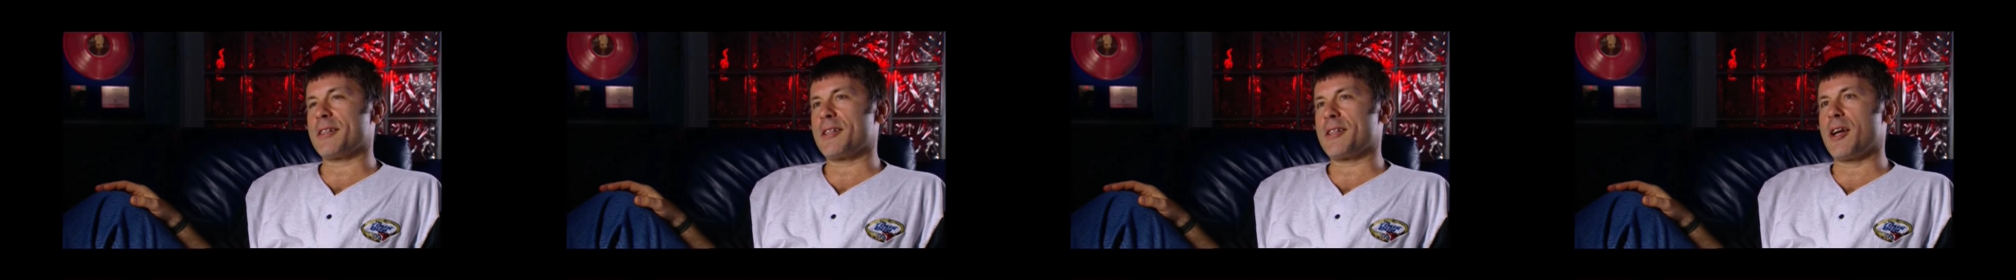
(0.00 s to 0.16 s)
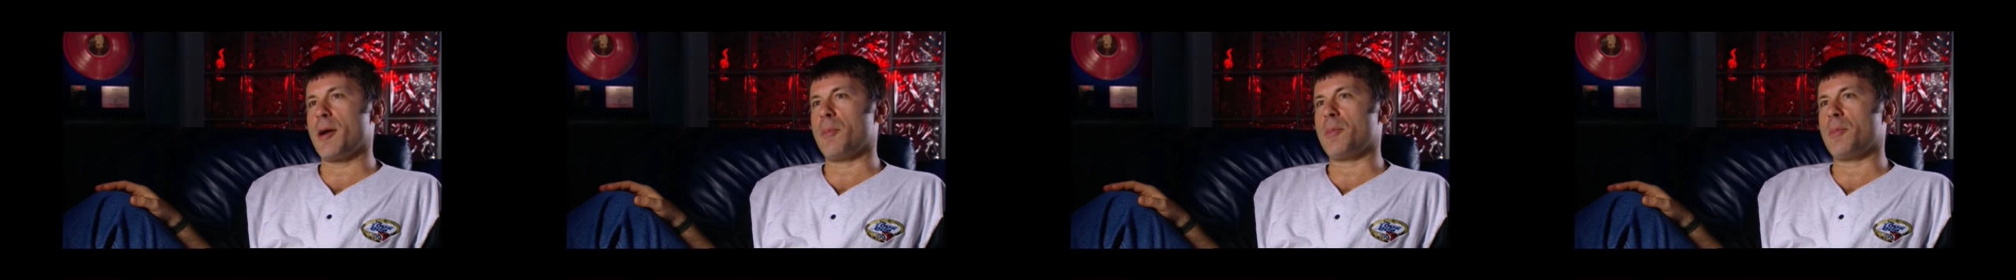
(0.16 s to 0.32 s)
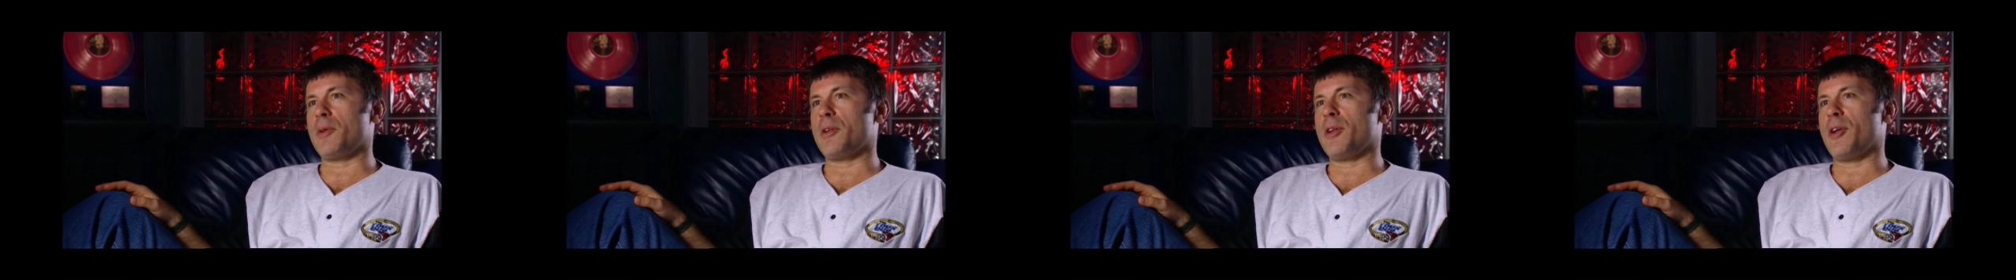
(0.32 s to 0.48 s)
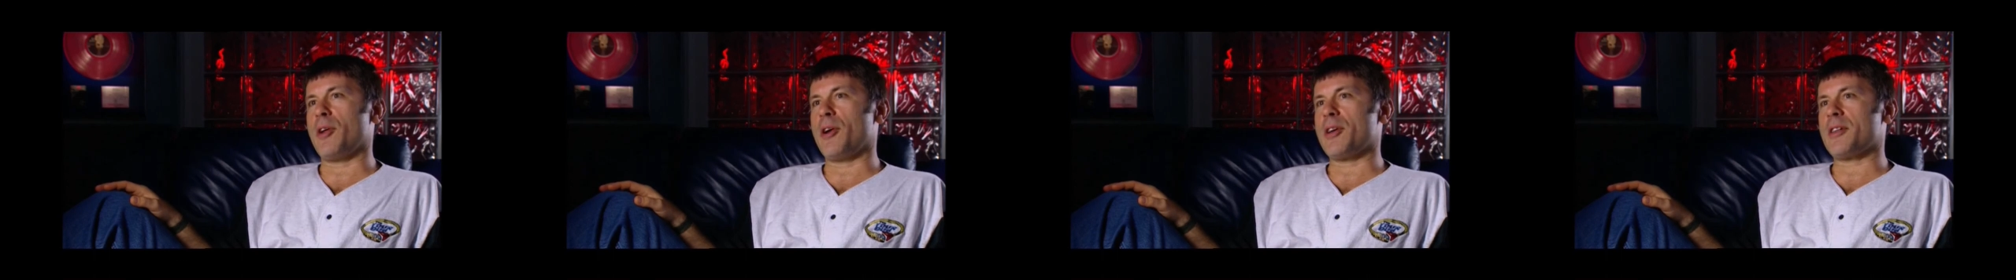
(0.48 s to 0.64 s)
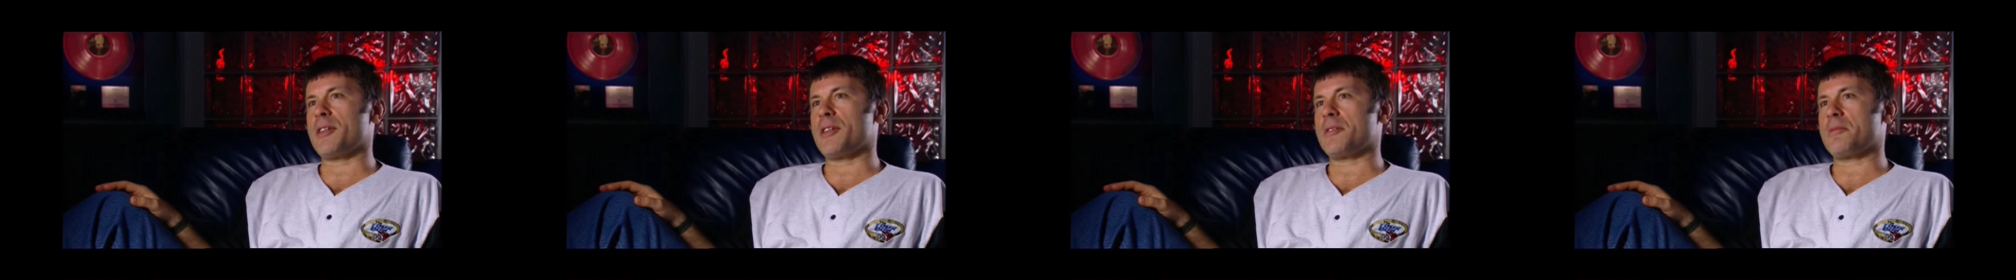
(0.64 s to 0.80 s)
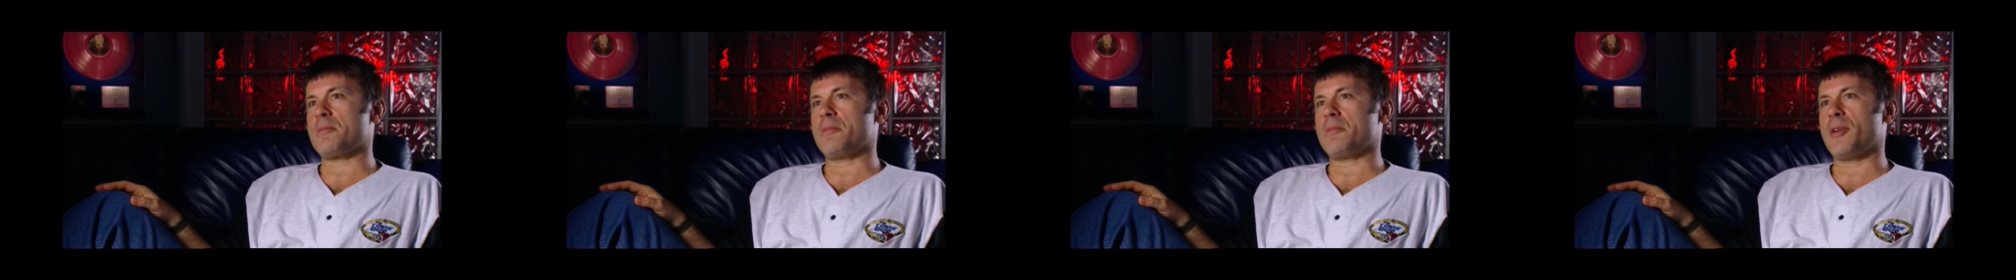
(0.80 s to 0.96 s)
there's a
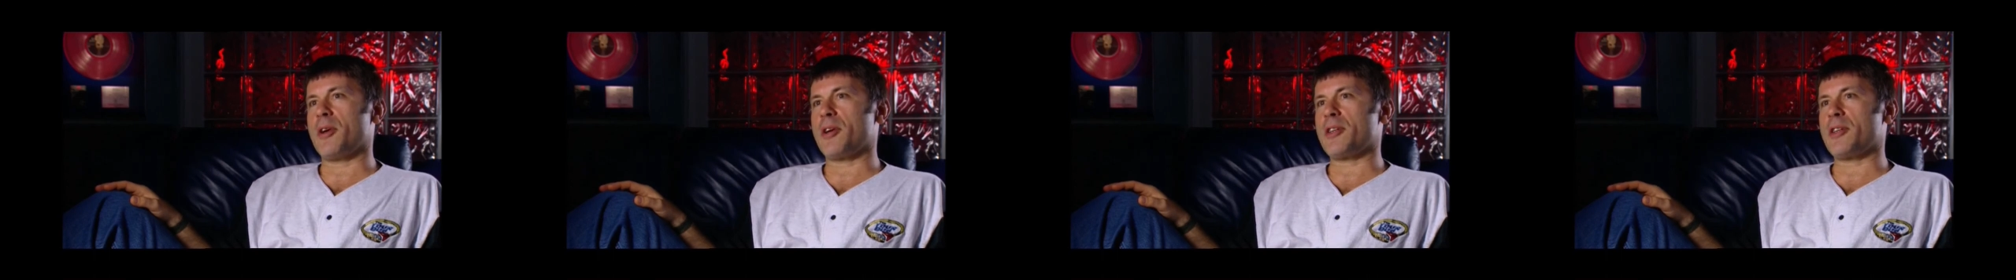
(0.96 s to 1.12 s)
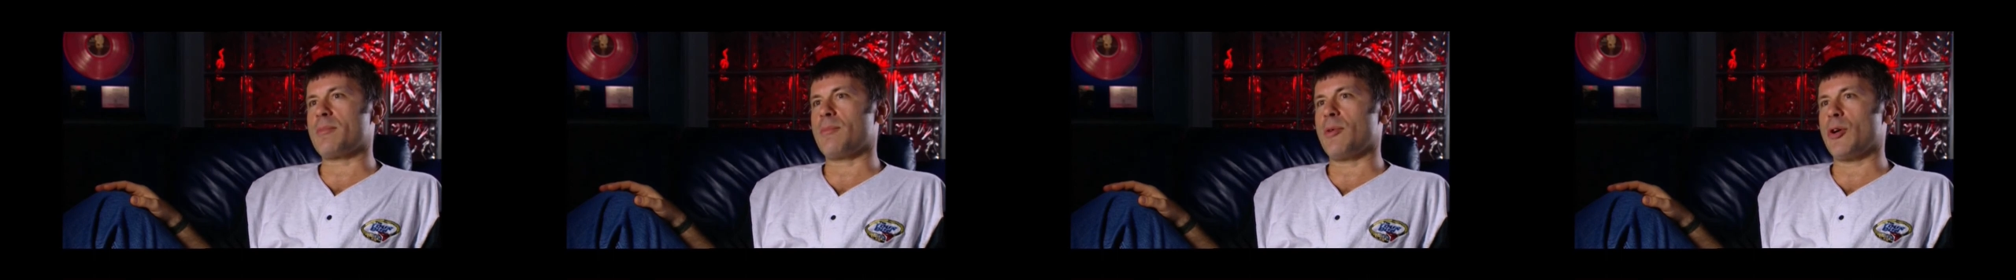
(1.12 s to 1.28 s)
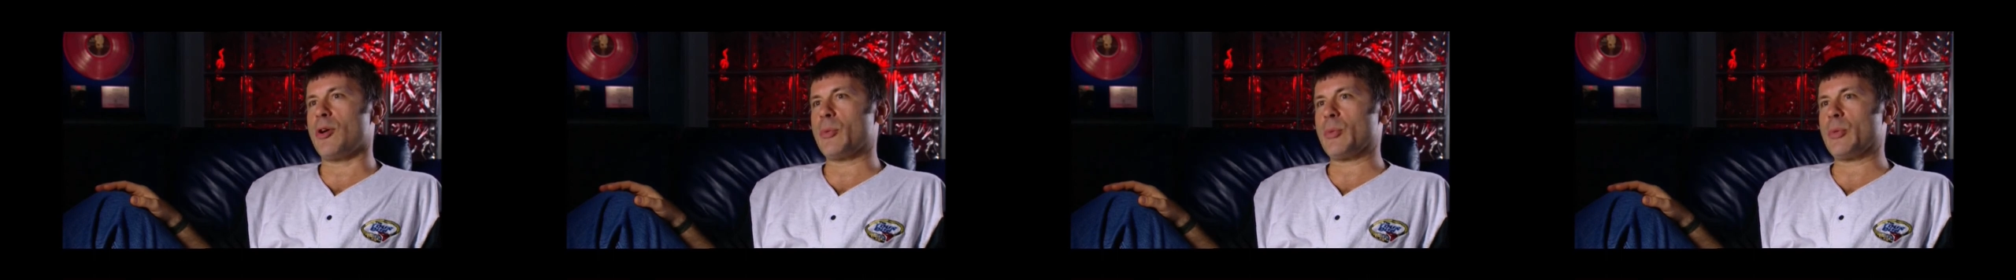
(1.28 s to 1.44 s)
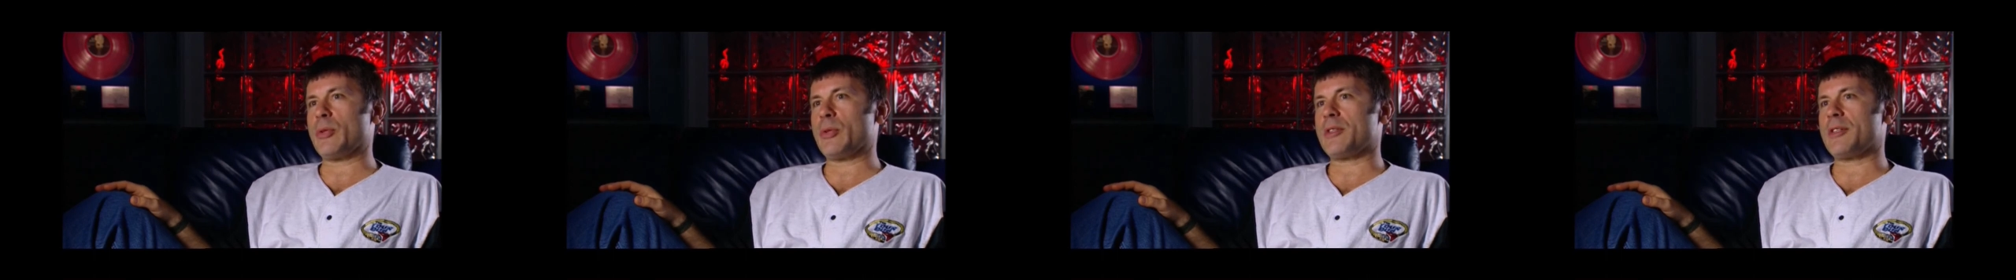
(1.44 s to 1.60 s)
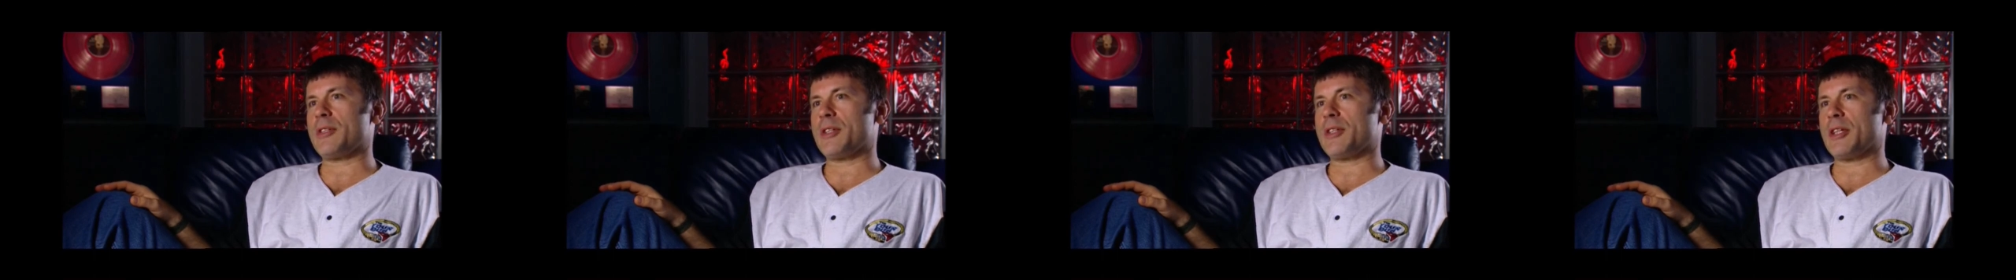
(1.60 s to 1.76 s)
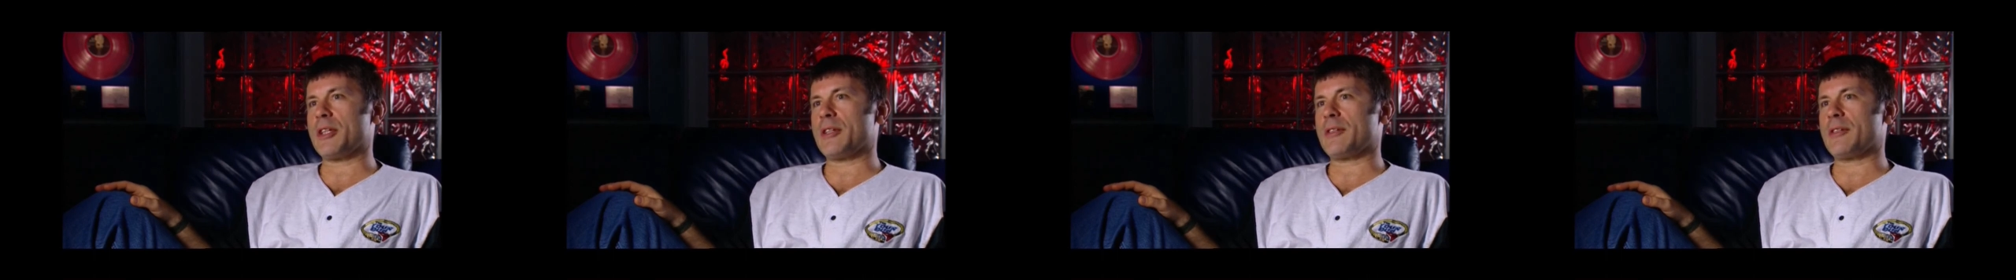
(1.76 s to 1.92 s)
couple of
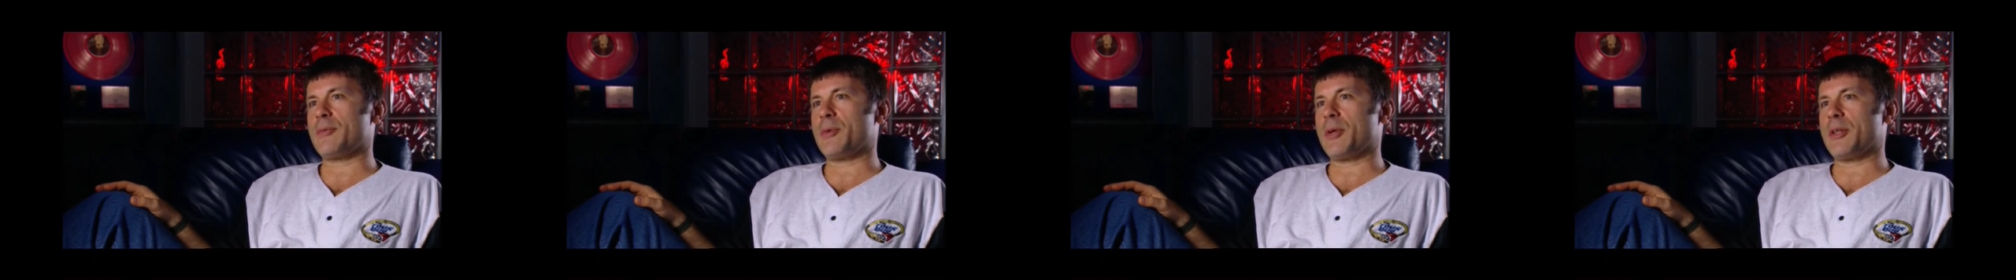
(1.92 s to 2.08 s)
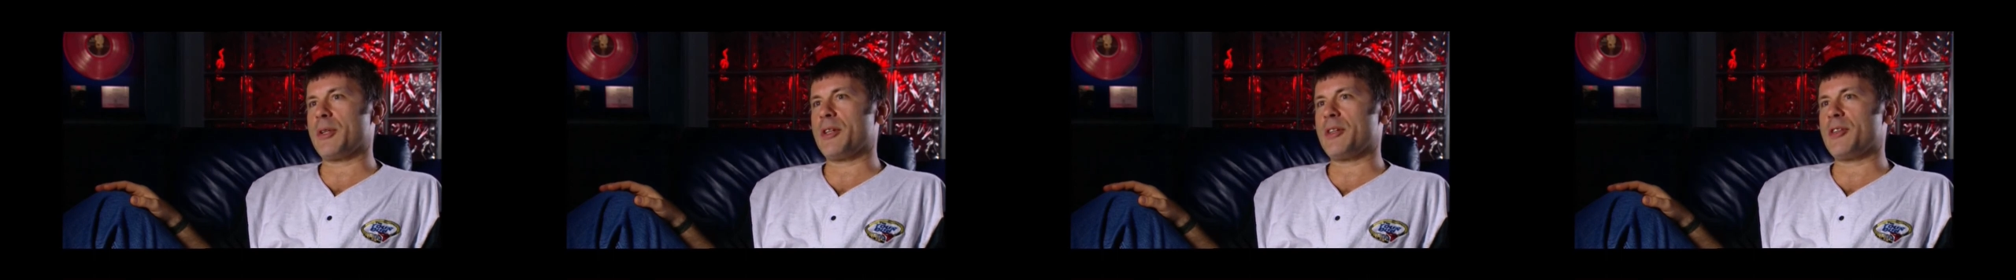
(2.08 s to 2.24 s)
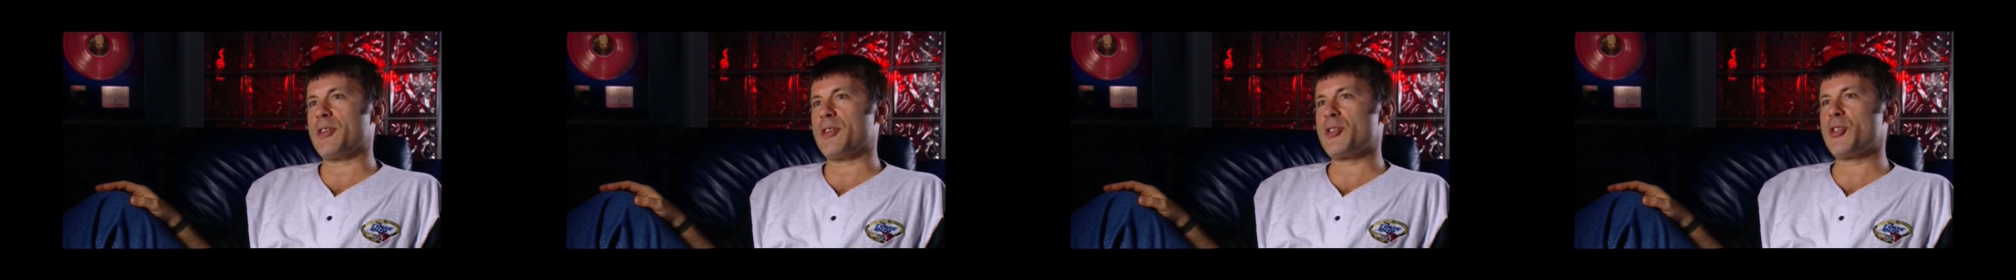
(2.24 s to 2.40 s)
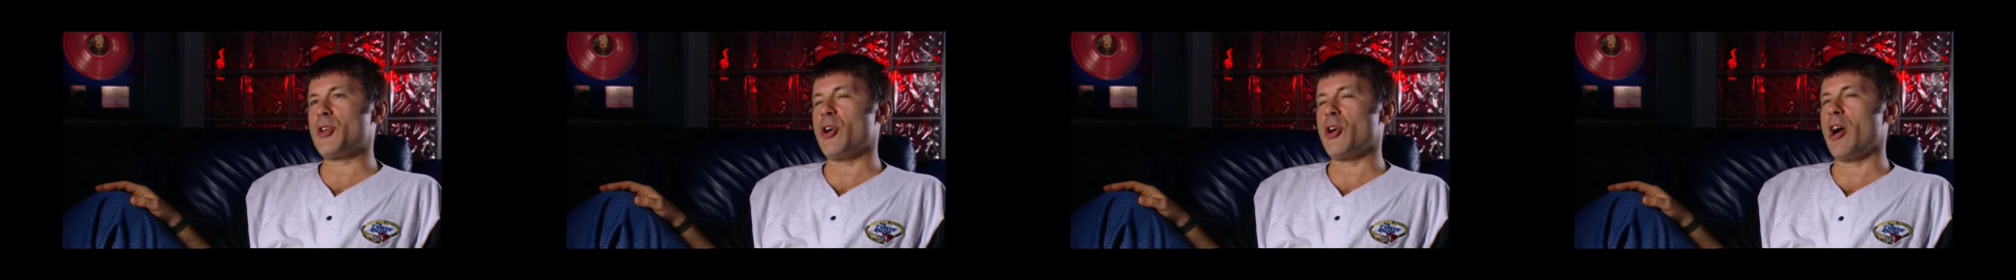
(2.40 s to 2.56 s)
nice moments, you know,